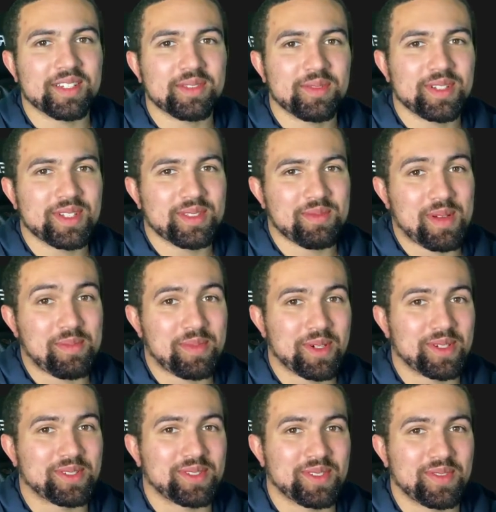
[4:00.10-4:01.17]
one is my
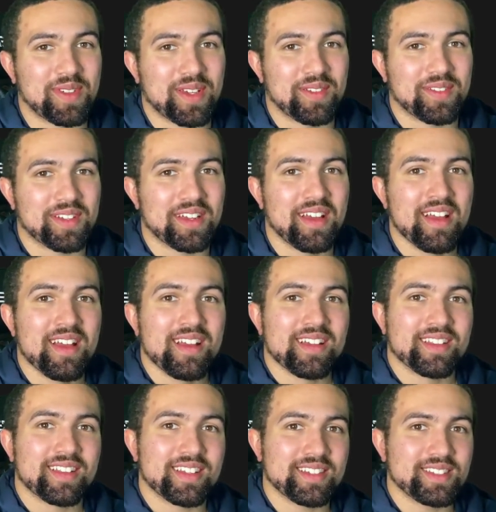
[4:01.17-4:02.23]
personal favorite.
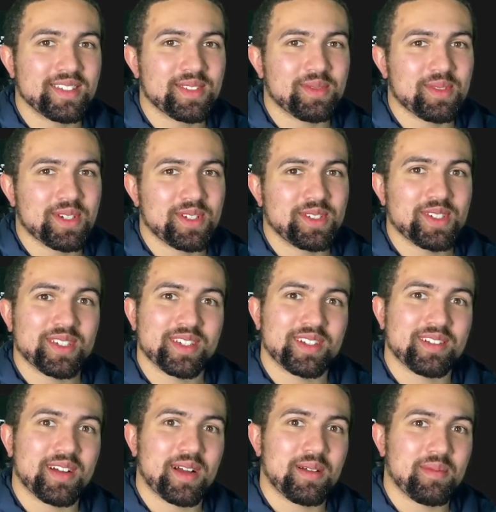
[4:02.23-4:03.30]
This is where you can
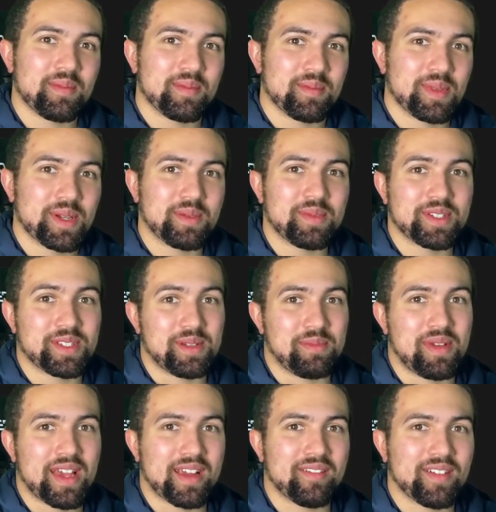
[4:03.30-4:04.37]
crop pretty much your
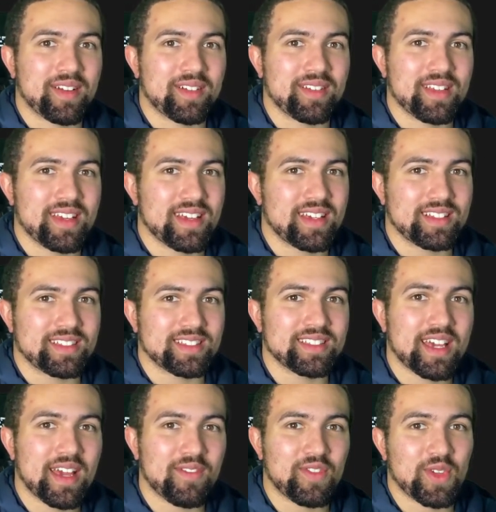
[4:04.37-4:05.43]
background and just
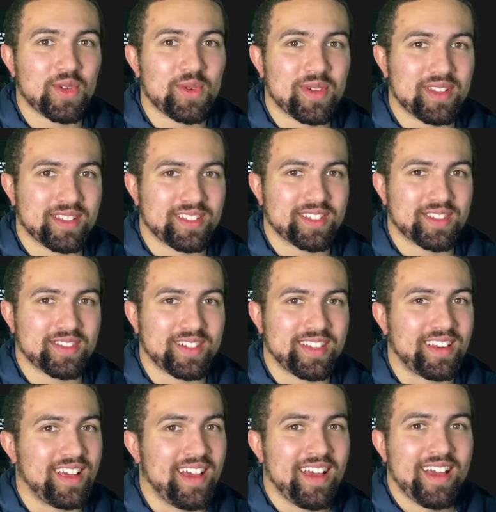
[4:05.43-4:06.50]
have you in the screen.
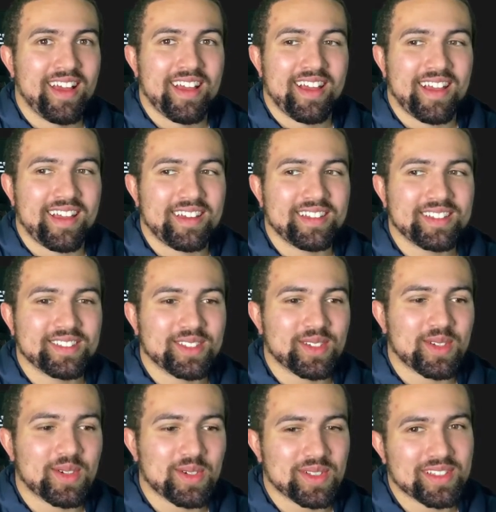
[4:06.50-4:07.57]
It is the
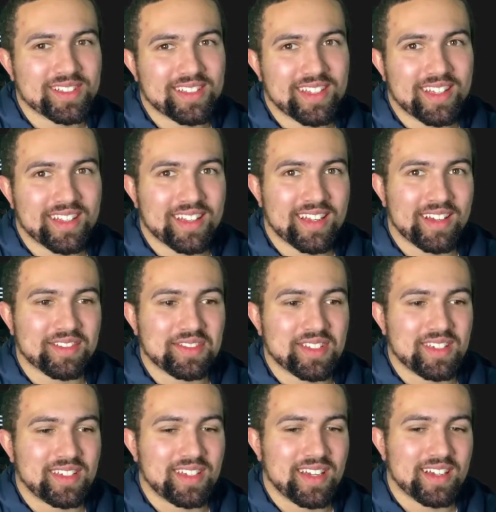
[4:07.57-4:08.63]
coolest thing that I've
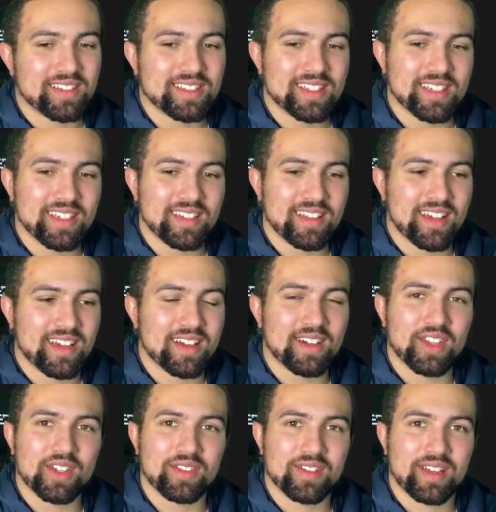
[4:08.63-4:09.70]
seen. I've seen like
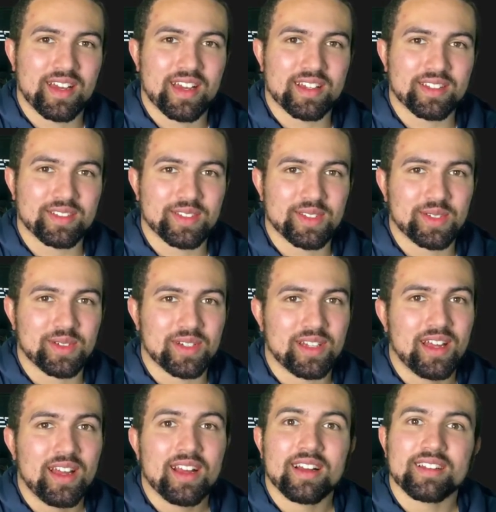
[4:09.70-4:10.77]
other reactors do it.
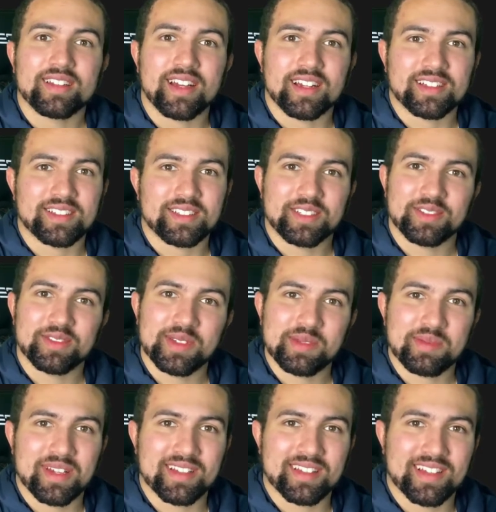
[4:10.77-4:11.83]
Dr.
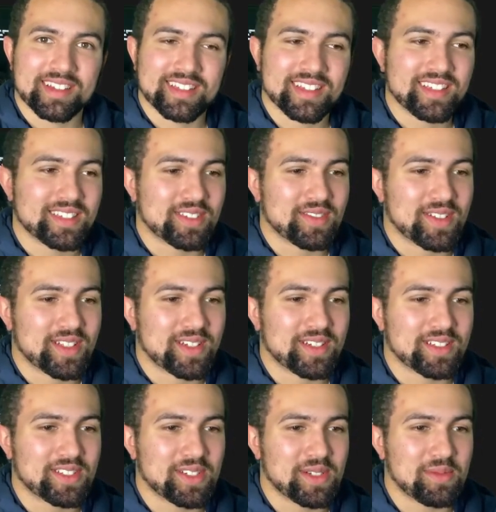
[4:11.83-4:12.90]
Disrespect does it. He's a really good
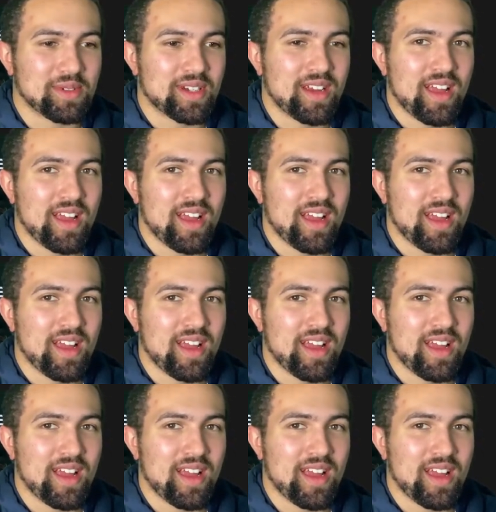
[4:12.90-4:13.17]
streamer.